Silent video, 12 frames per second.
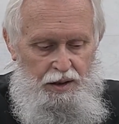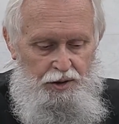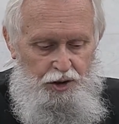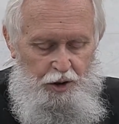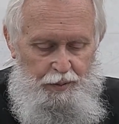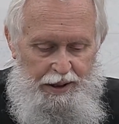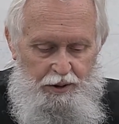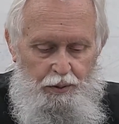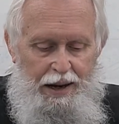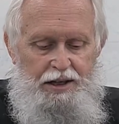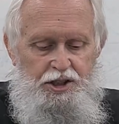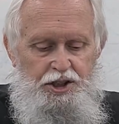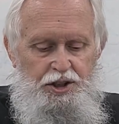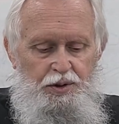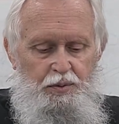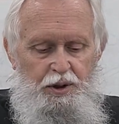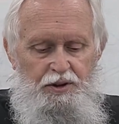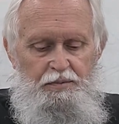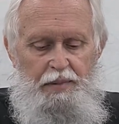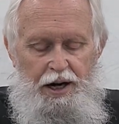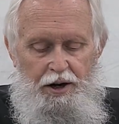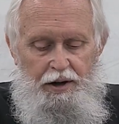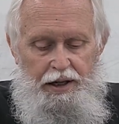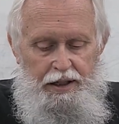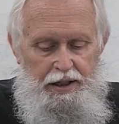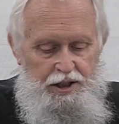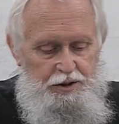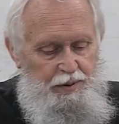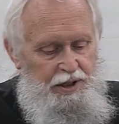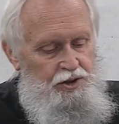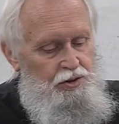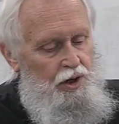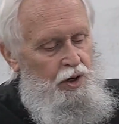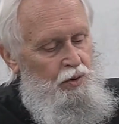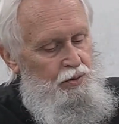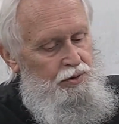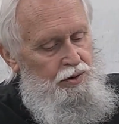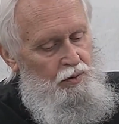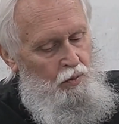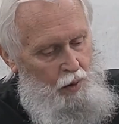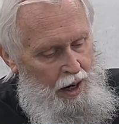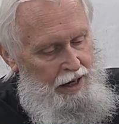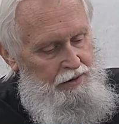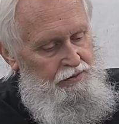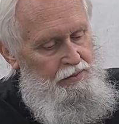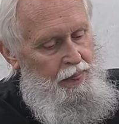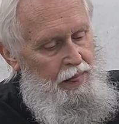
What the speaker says: to be registered with Mary, his betrothed wife,